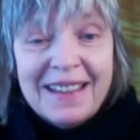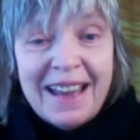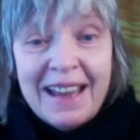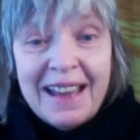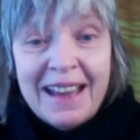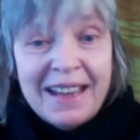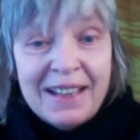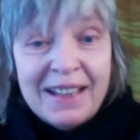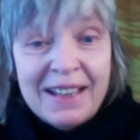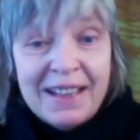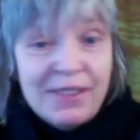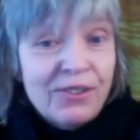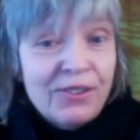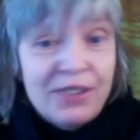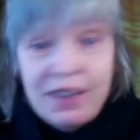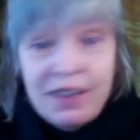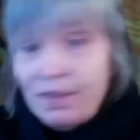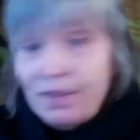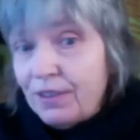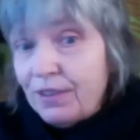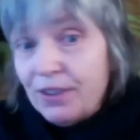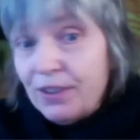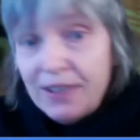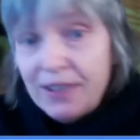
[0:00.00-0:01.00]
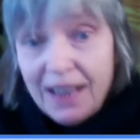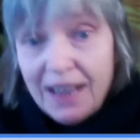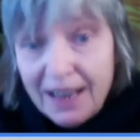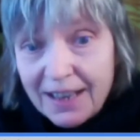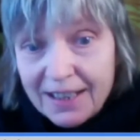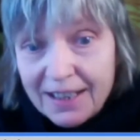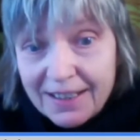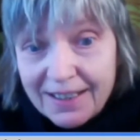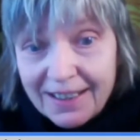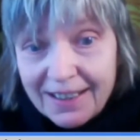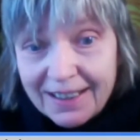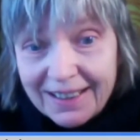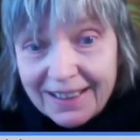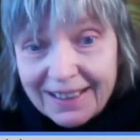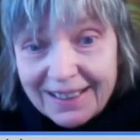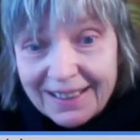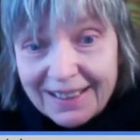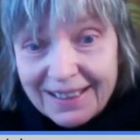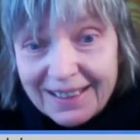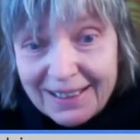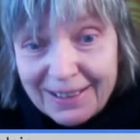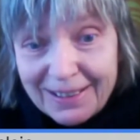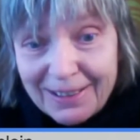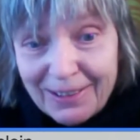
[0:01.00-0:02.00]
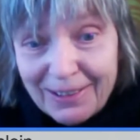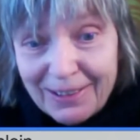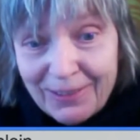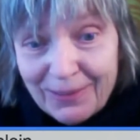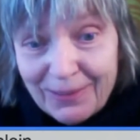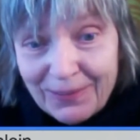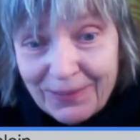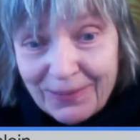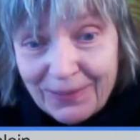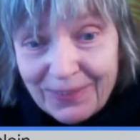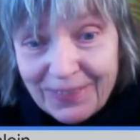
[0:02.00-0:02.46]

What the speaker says: I don't have to say anything, you know?